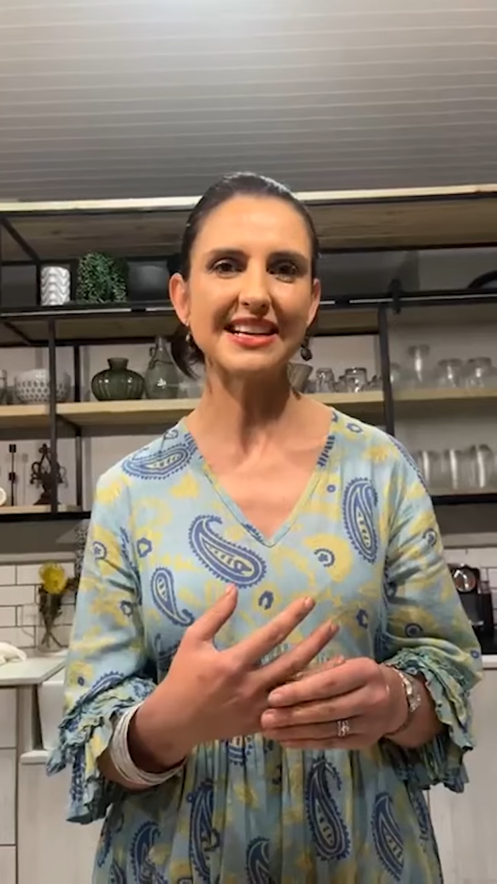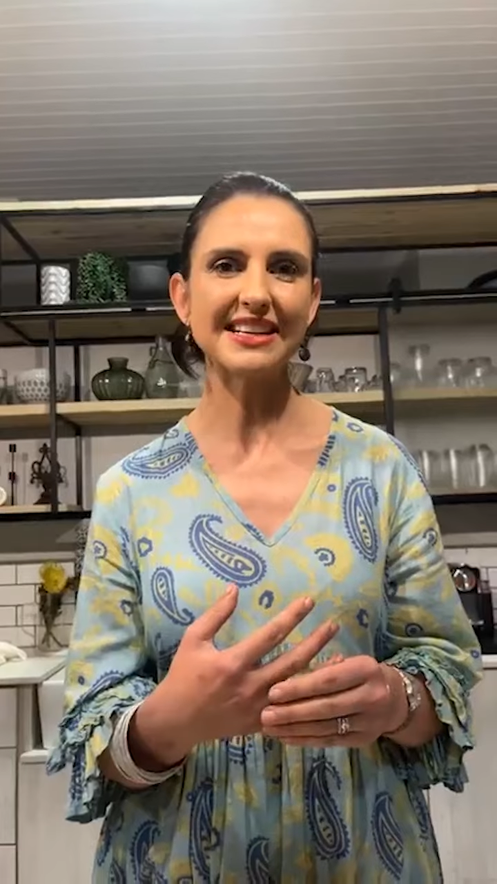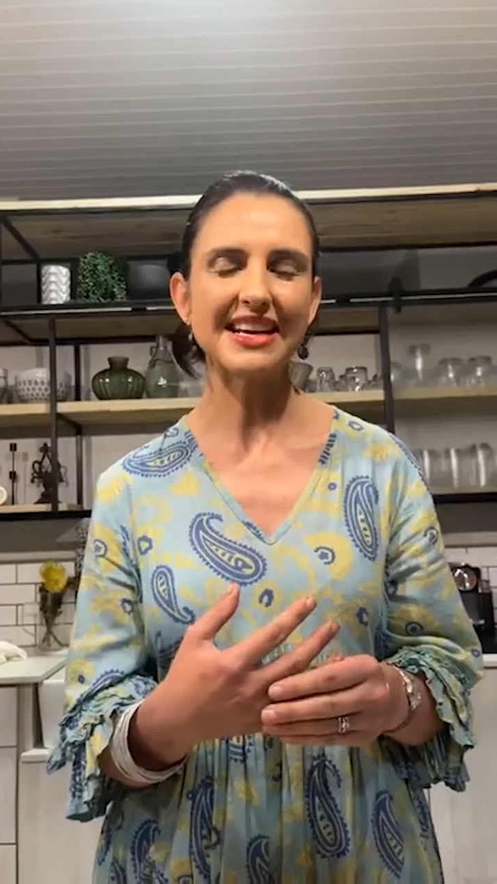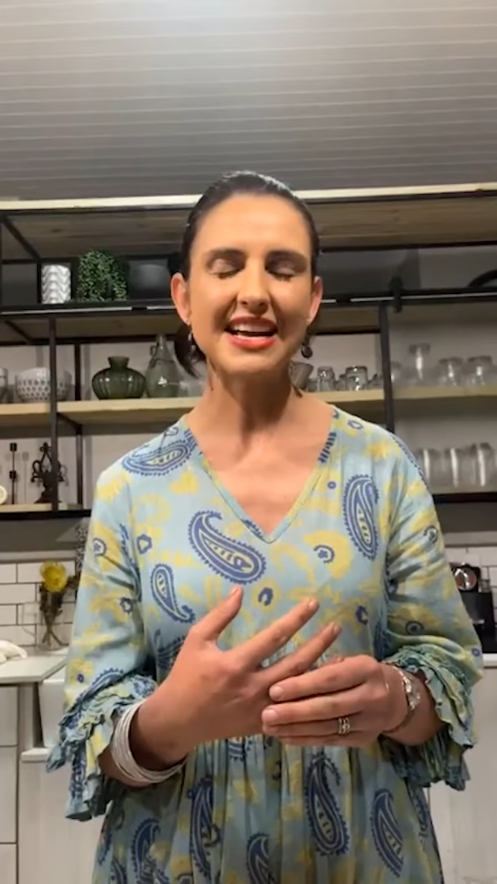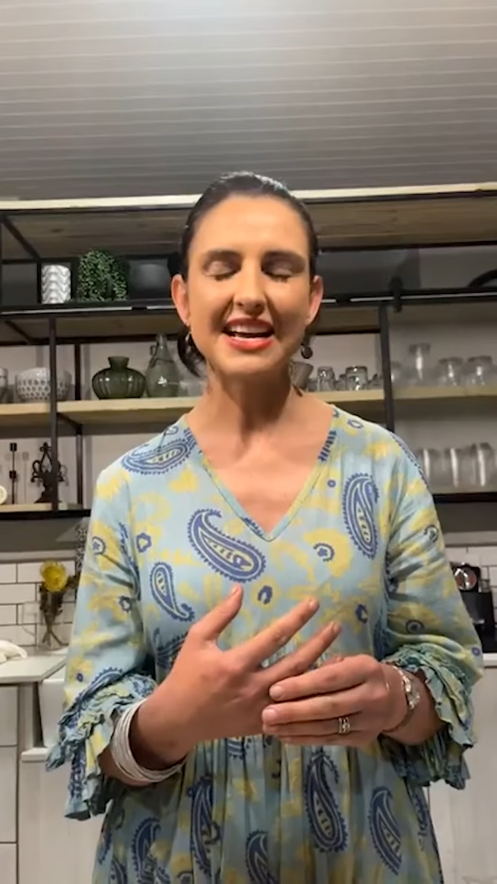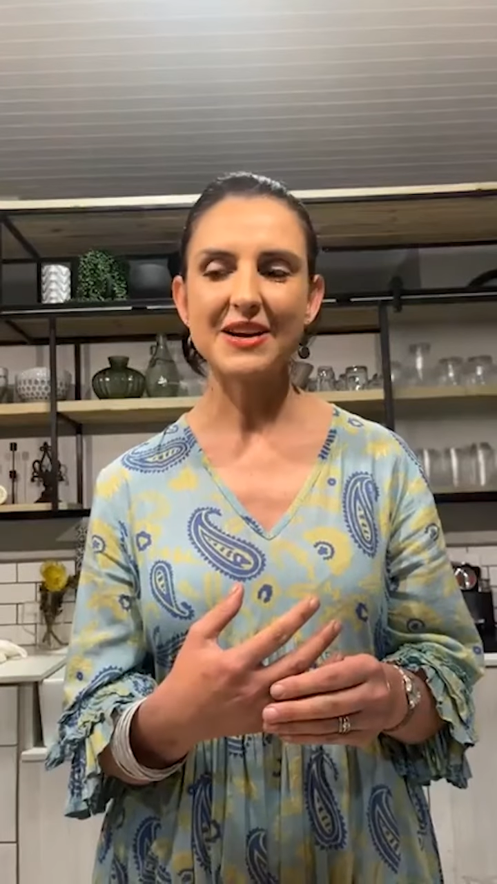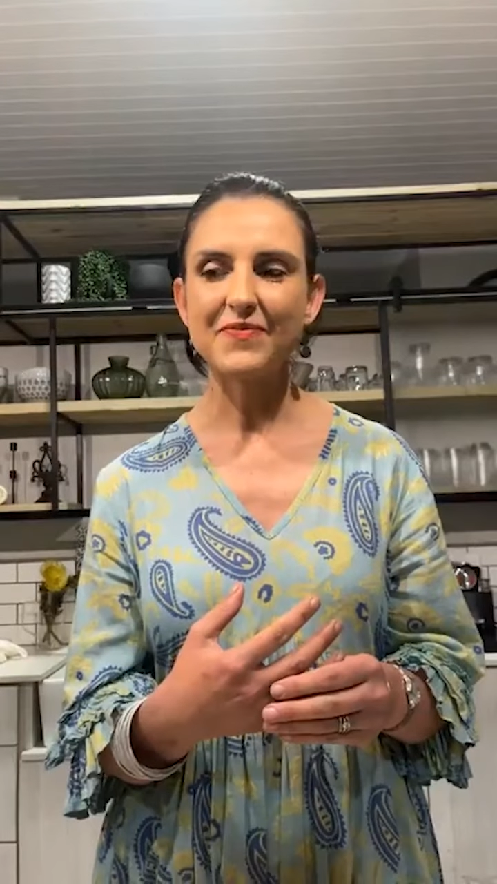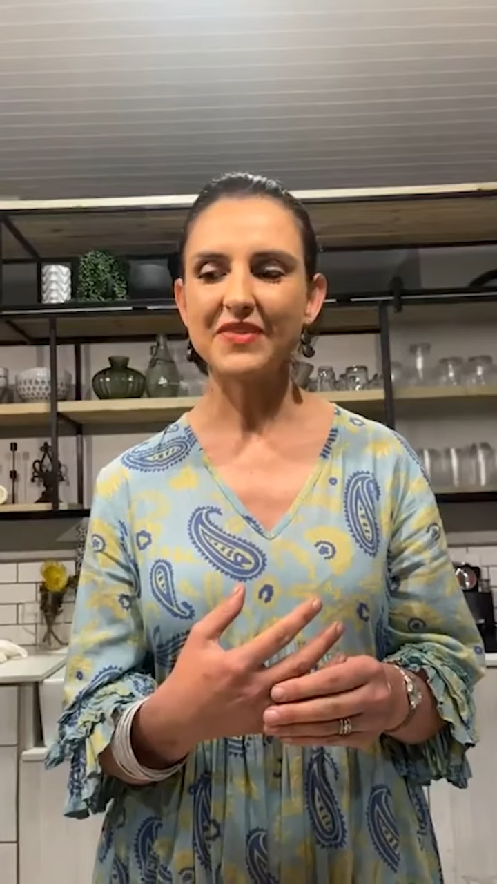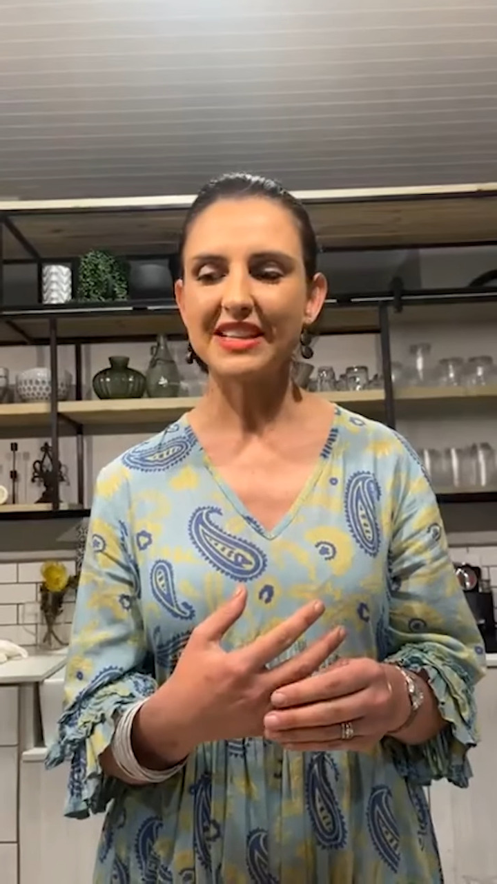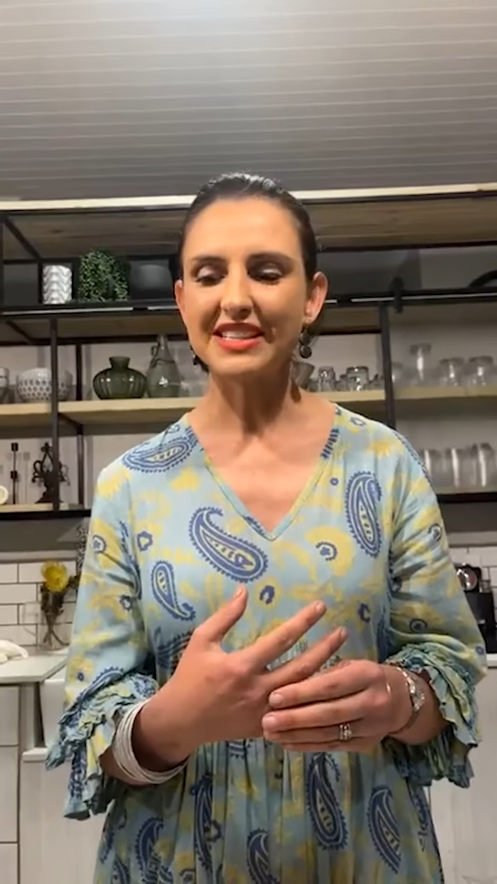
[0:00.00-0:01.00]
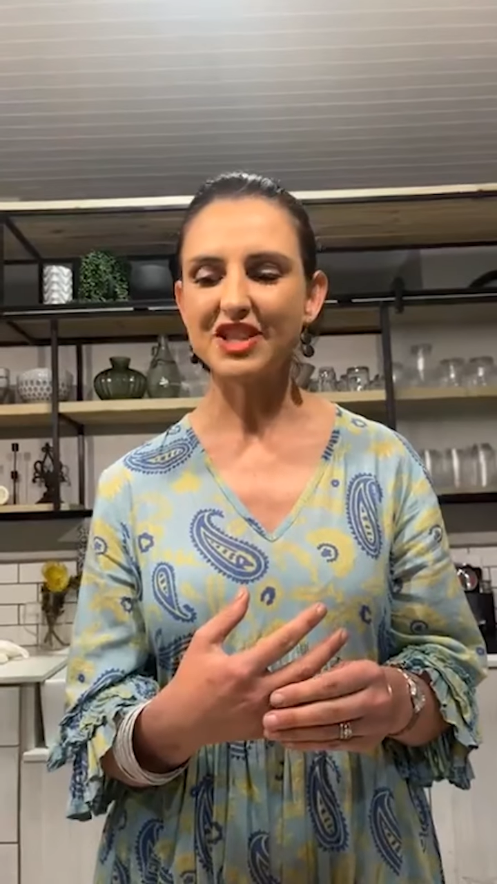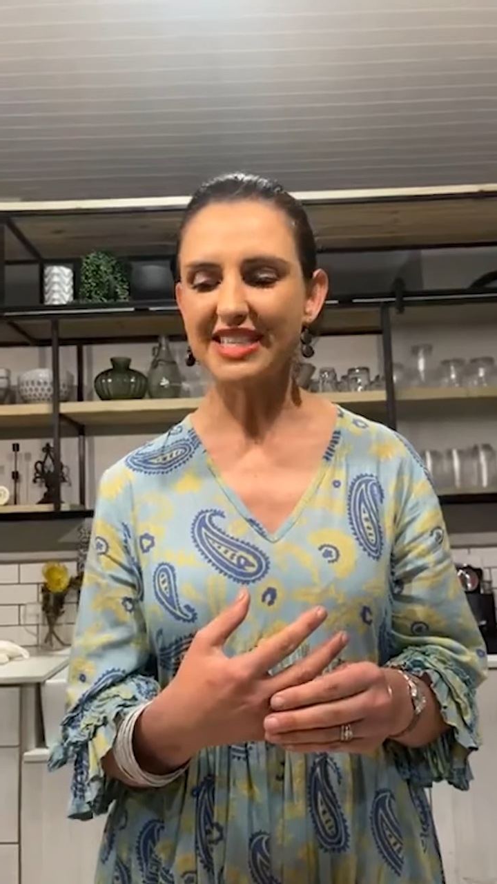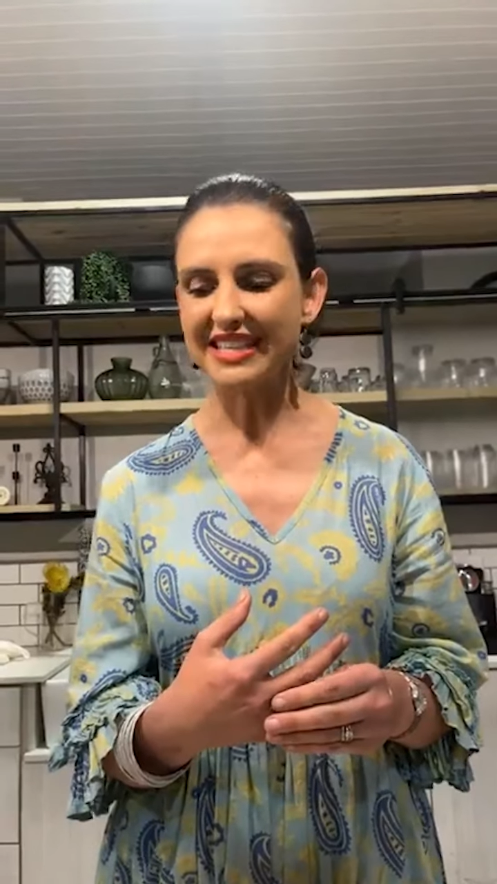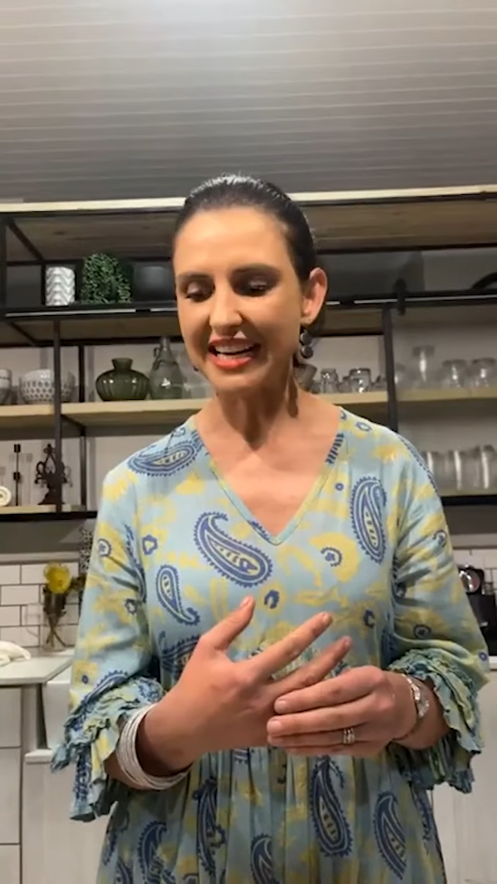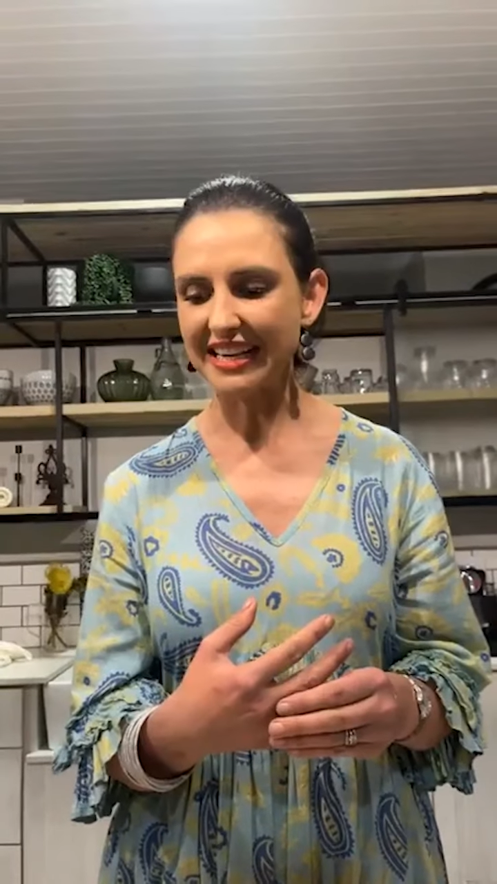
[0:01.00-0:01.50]
and
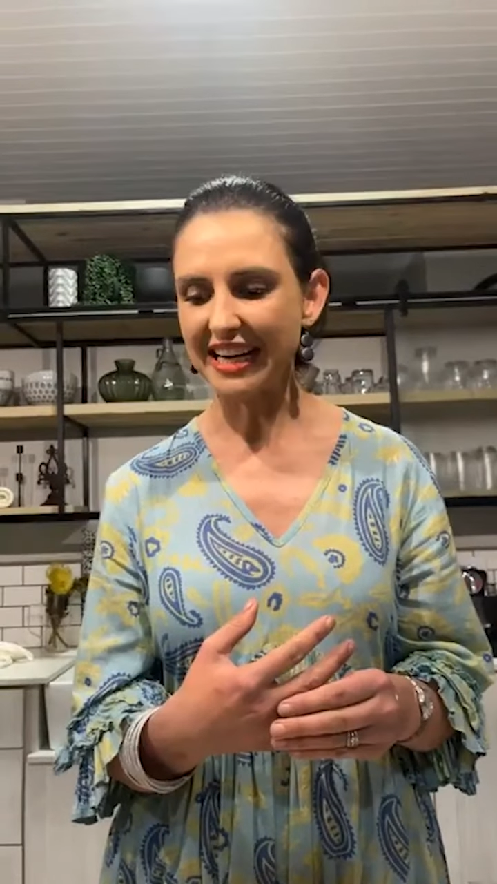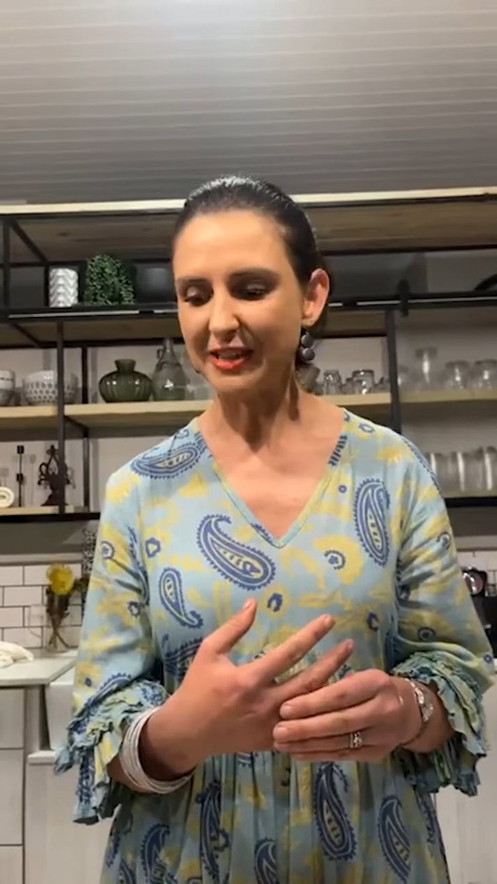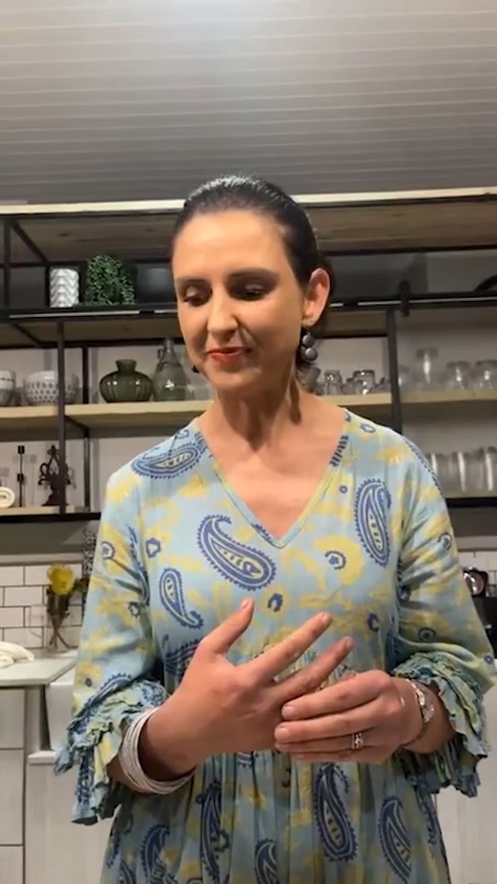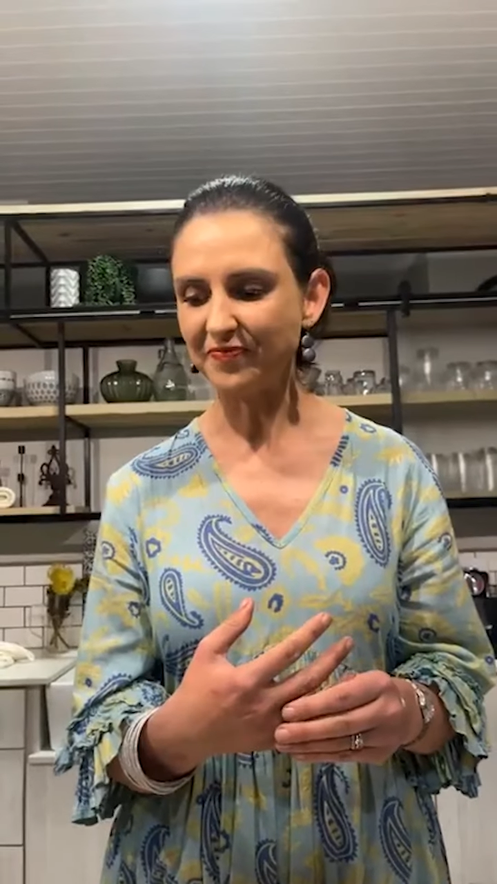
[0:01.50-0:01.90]
she said